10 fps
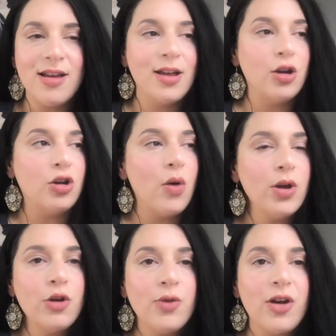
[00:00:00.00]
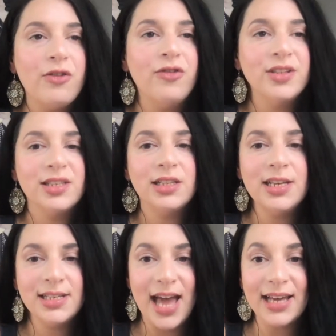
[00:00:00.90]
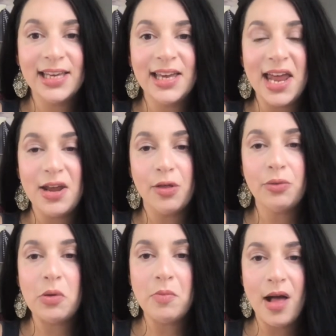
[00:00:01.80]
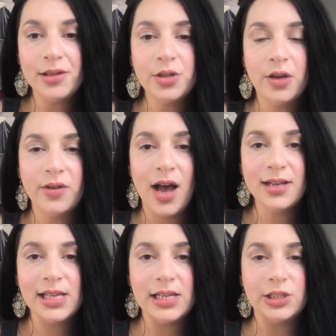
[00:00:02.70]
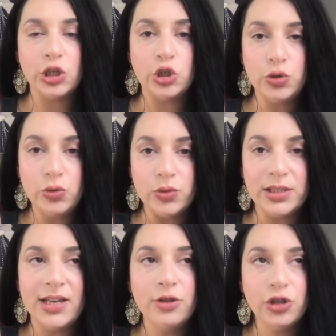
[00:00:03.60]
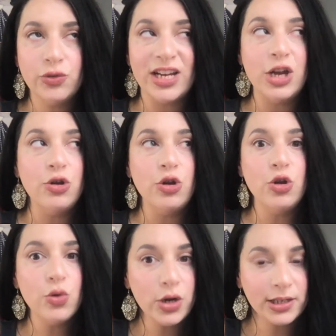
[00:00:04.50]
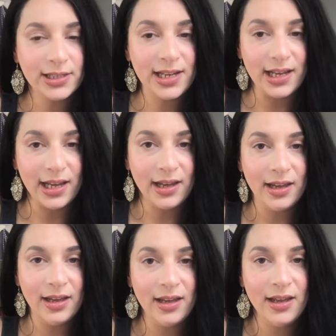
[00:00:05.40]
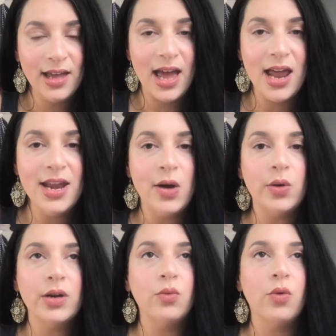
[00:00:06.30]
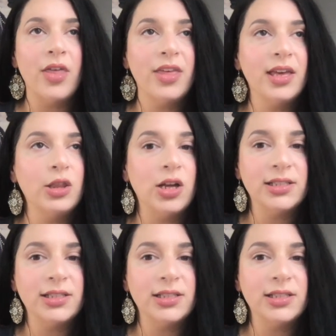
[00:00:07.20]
going around physically attacking and now throwing Molotov cocktails at Jews in the street in New York City, and now I think in Los